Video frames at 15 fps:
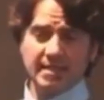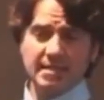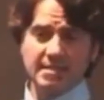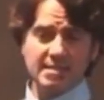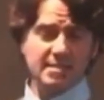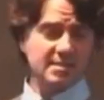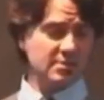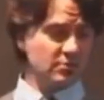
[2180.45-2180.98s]

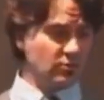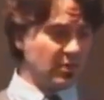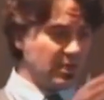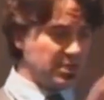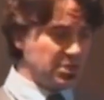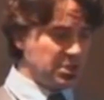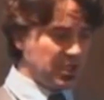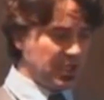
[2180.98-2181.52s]
This is
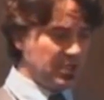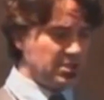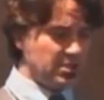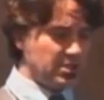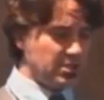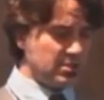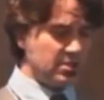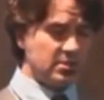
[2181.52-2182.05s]
what
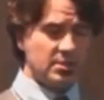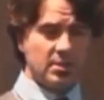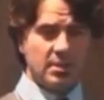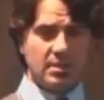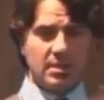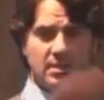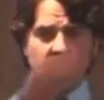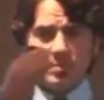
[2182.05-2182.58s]
changes
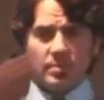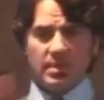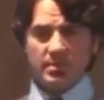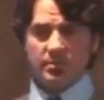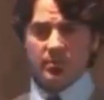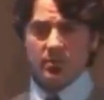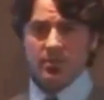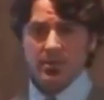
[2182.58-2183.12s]

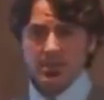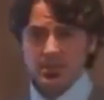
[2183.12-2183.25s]
people